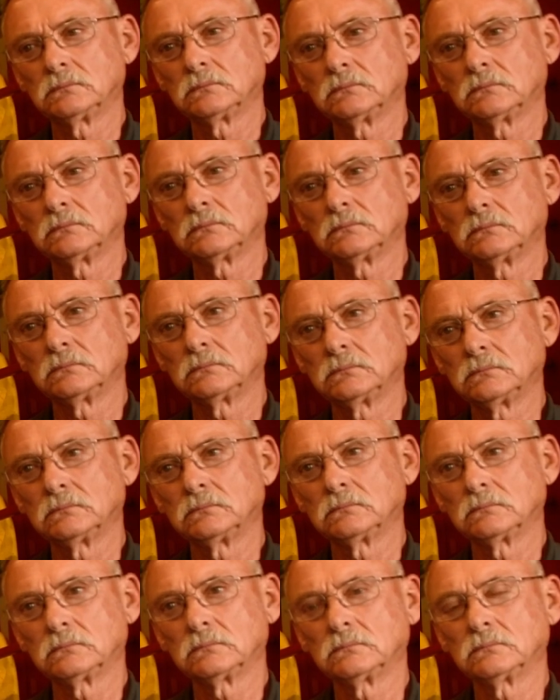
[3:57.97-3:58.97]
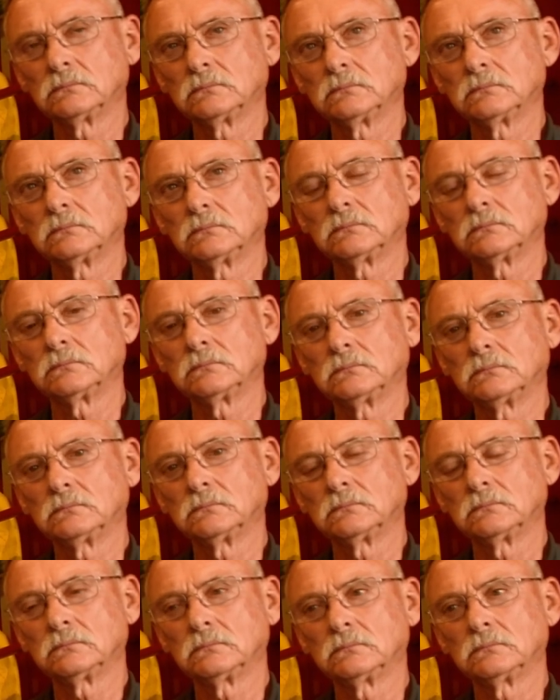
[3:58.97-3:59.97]

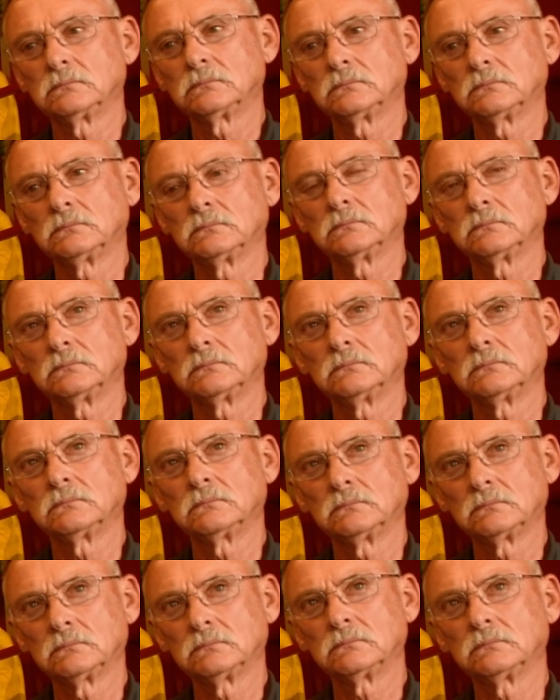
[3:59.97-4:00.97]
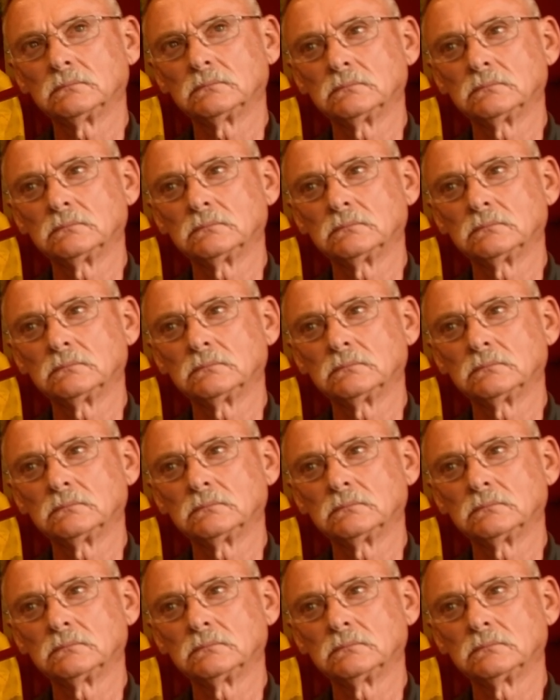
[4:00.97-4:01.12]
[no speech]